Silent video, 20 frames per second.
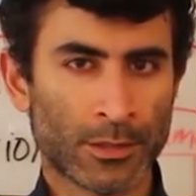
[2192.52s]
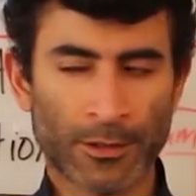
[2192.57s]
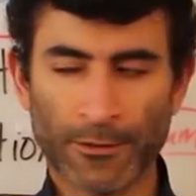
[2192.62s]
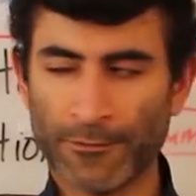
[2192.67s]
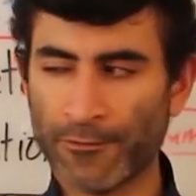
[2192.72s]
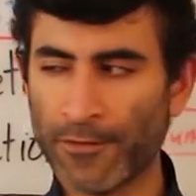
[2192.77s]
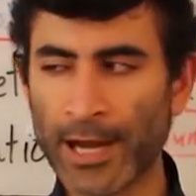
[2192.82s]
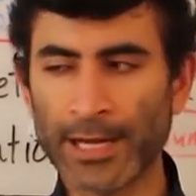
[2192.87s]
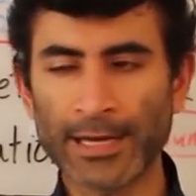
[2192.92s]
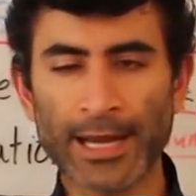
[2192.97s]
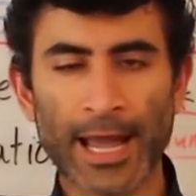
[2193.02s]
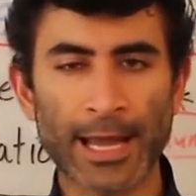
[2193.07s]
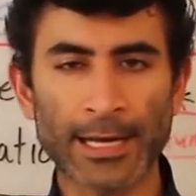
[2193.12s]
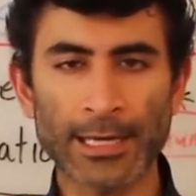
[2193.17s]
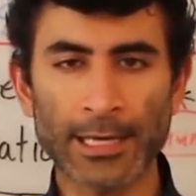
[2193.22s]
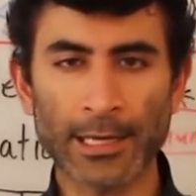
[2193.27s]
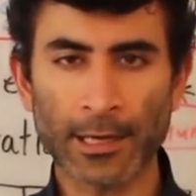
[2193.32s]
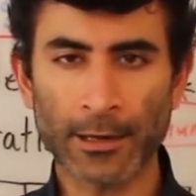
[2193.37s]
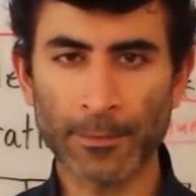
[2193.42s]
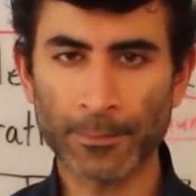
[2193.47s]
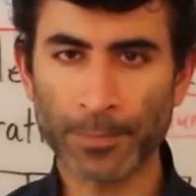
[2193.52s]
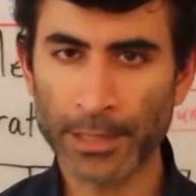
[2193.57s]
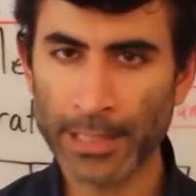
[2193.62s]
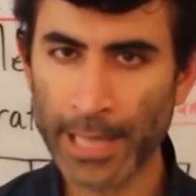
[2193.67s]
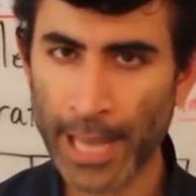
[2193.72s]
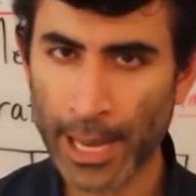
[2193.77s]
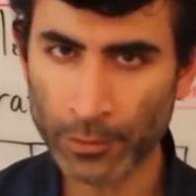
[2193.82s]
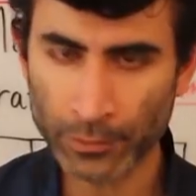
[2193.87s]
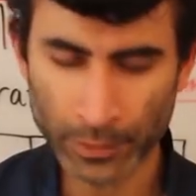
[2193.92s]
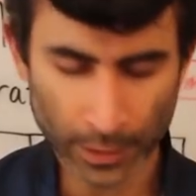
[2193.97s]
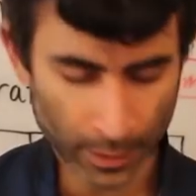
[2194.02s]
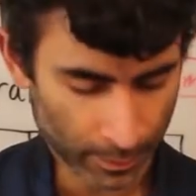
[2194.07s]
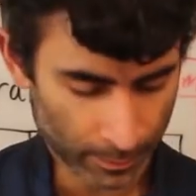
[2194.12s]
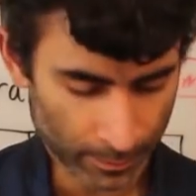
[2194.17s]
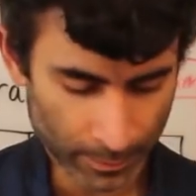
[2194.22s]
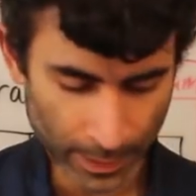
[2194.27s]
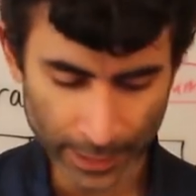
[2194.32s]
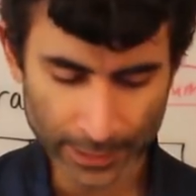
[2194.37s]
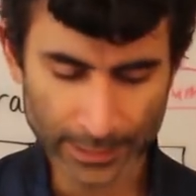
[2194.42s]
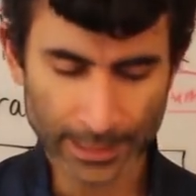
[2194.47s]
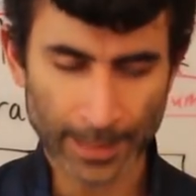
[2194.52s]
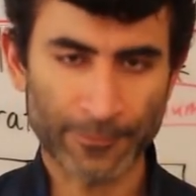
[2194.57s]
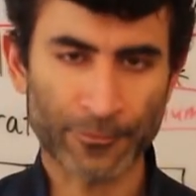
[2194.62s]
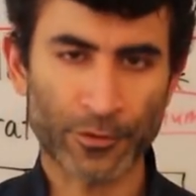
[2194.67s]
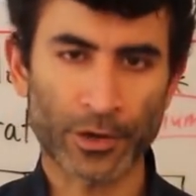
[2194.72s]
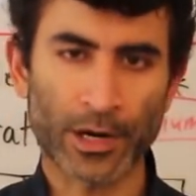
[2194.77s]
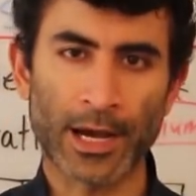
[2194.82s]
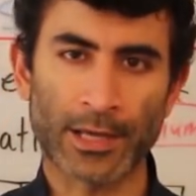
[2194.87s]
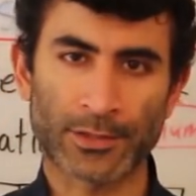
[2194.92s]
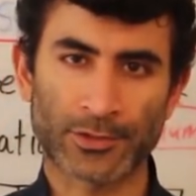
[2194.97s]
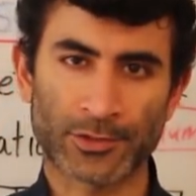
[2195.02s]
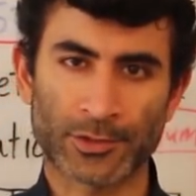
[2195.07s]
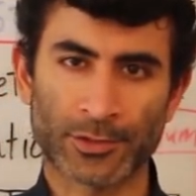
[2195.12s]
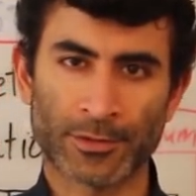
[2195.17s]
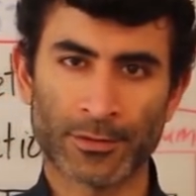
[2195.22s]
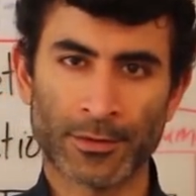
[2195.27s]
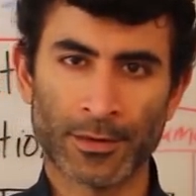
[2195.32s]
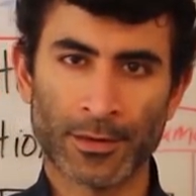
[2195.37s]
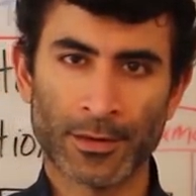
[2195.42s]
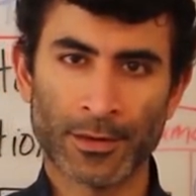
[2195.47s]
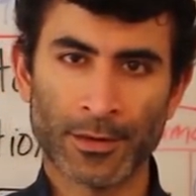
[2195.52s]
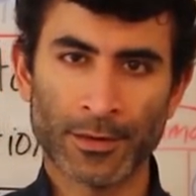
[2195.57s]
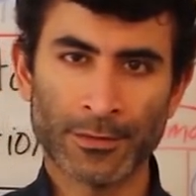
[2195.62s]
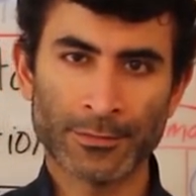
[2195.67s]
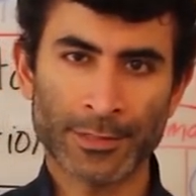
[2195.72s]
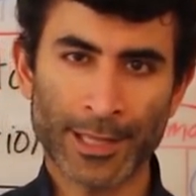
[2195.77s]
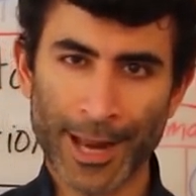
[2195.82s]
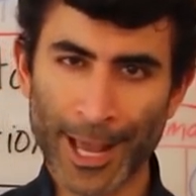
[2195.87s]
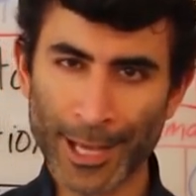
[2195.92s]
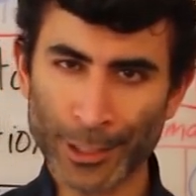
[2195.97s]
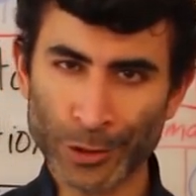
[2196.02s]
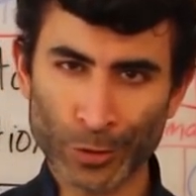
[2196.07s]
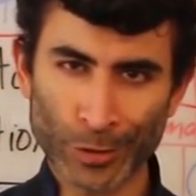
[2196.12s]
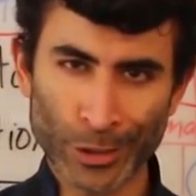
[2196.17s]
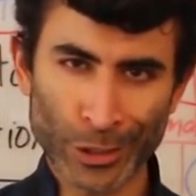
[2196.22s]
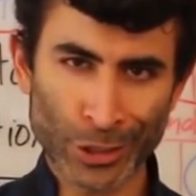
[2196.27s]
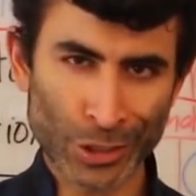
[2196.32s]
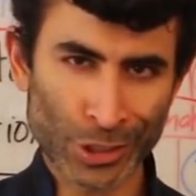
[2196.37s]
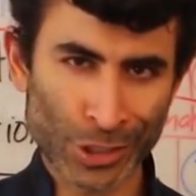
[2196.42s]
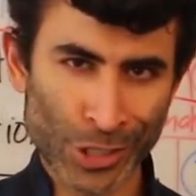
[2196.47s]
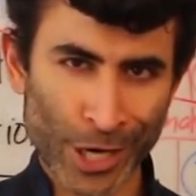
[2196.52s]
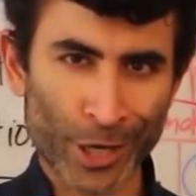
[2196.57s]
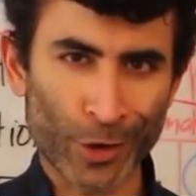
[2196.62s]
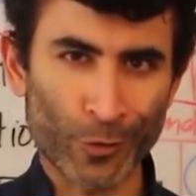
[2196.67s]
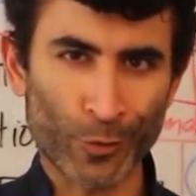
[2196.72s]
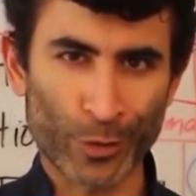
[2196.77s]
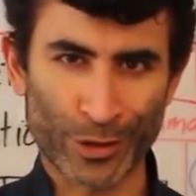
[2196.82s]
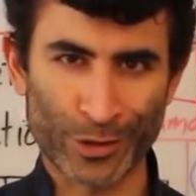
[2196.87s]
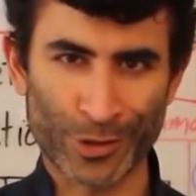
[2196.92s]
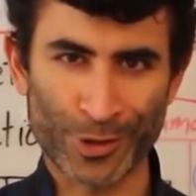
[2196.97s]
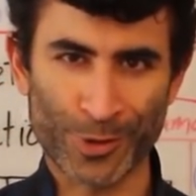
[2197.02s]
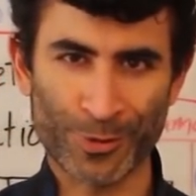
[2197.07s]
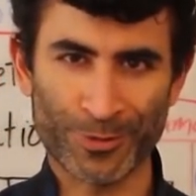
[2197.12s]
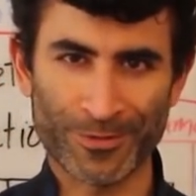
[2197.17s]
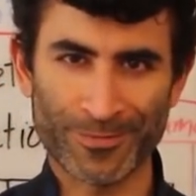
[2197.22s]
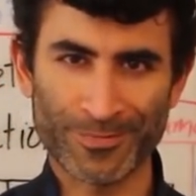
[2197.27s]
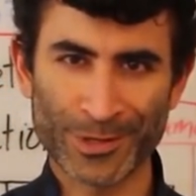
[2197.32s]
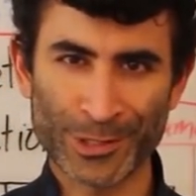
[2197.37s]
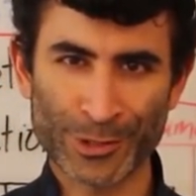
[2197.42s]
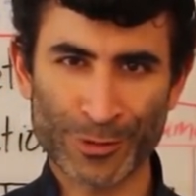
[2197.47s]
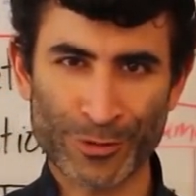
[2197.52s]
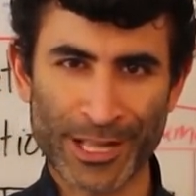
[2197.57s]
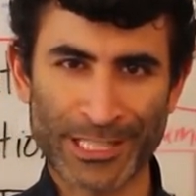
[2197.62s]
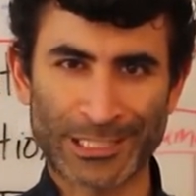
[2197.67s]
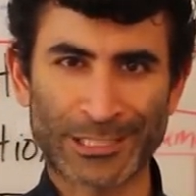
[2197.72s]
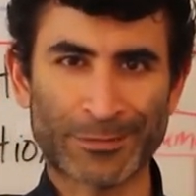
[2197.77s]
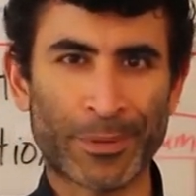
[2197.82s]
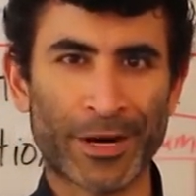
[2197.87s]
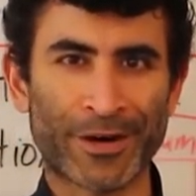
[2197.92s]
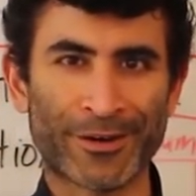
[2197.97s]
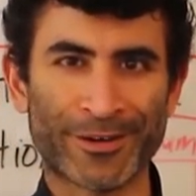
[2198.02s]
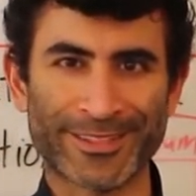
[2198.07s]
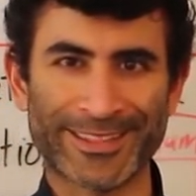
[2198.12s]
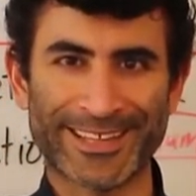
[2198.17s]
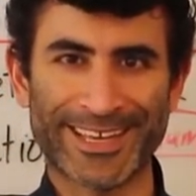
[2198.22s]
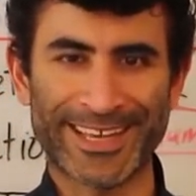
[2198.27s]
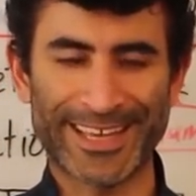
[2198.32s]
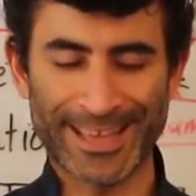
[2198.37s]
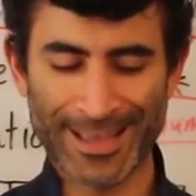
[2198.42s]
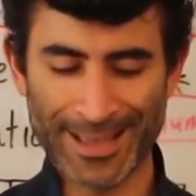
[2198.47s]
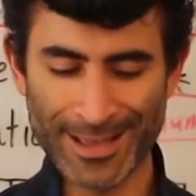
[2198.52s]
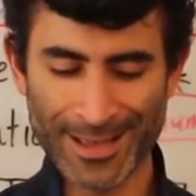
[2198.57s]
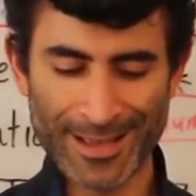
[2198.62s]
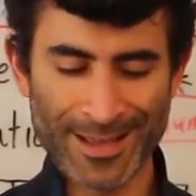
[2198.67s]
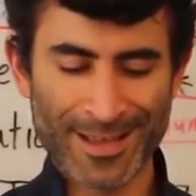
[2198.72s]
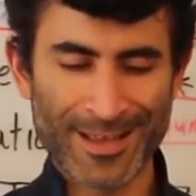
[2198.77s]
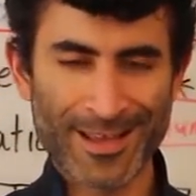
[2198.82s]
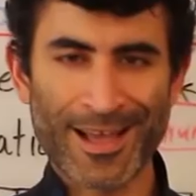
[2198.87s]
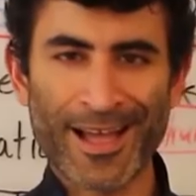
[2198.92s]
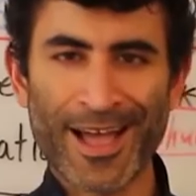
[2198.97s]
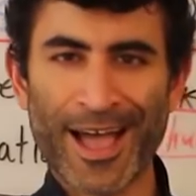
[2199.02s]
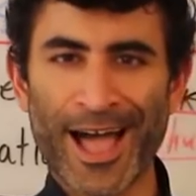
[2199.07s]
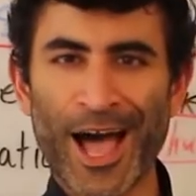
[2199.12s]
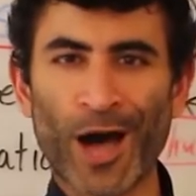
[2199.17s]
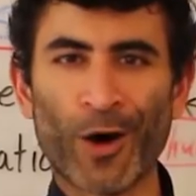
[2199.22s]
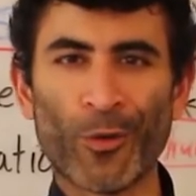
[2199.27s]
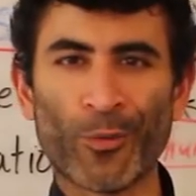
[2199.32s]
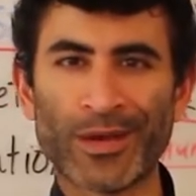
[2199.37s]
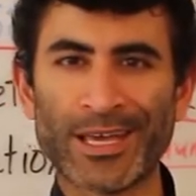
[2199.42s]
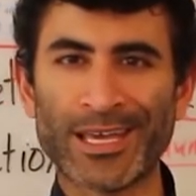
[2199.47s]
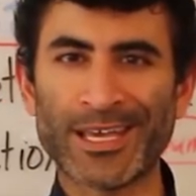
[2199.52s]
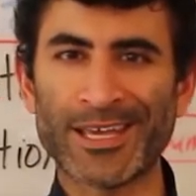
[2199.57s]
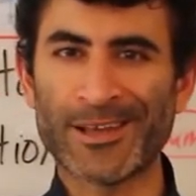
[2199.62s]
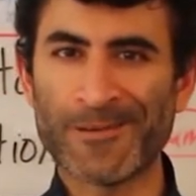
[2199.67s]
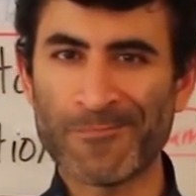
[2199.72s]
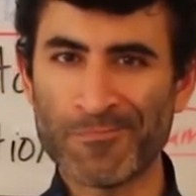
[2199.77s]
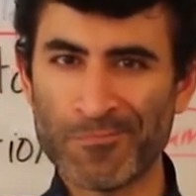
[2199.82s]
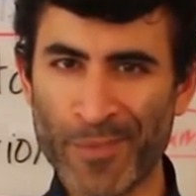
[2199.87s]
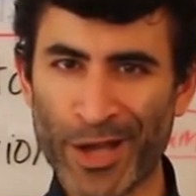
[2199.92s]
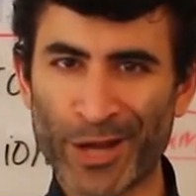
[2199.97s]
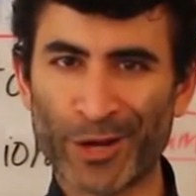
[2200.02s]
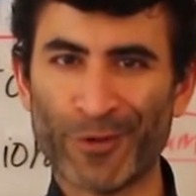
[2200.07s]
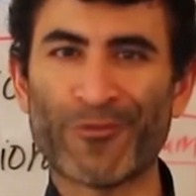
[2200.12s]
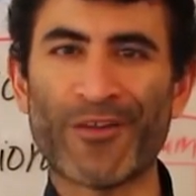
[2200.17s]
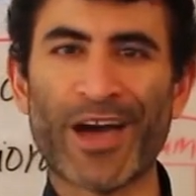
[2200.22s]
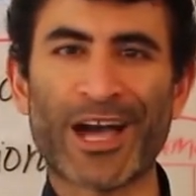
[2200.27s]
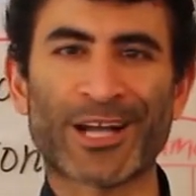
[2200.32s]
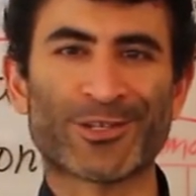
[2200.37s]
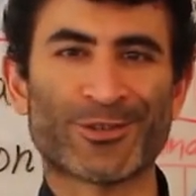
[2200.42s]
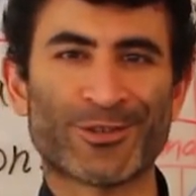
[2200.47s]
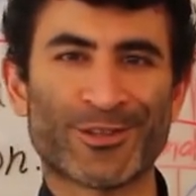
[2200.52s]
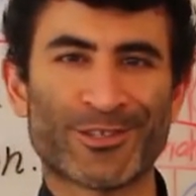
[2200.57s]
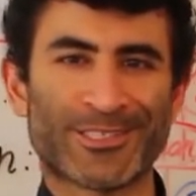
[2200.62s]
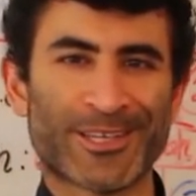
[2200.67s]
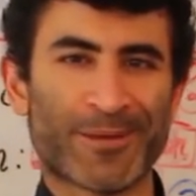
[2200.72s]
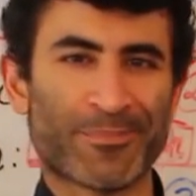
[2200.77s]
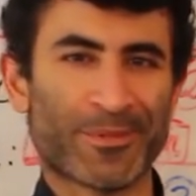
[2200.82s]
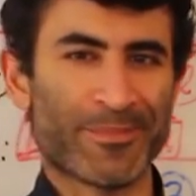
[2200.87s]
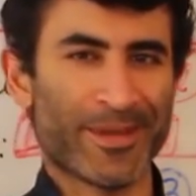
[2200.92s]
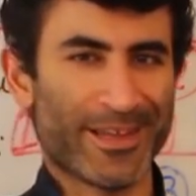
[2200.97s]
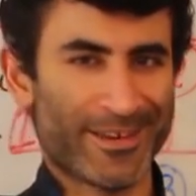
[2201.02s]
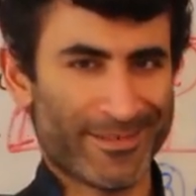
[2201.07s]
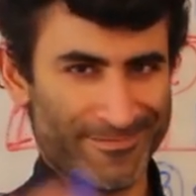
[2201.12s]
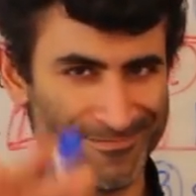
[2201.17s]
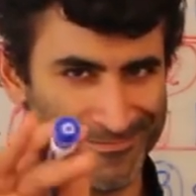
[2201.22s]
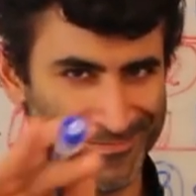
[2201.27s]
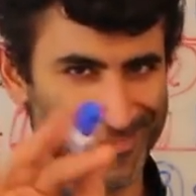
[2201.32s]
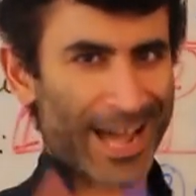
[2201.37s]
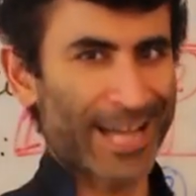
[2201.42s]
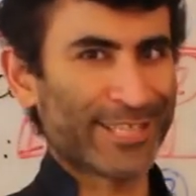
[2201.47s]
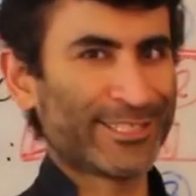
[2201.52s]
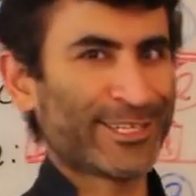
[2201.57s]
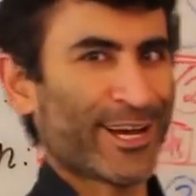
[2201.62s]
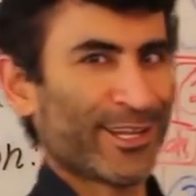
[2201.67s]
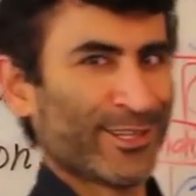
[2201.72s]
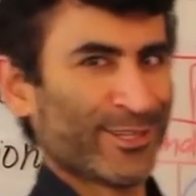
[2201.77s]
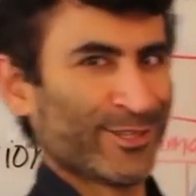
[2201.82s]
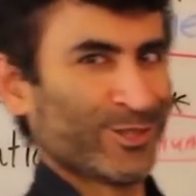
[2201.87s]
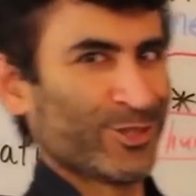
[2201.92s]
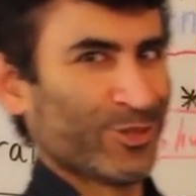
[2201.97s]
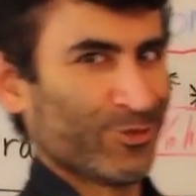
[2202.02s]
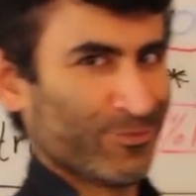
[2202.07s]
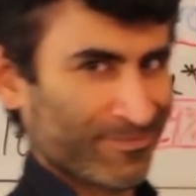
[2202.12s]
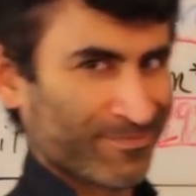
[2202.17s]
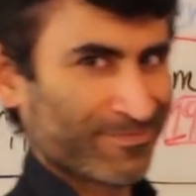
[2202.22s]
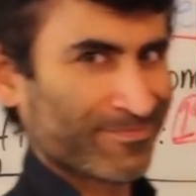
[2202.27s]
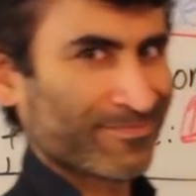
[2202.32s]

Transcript: to find any company out there except for us that actually share with you transparently how we manufacture the supplement. I challenge you.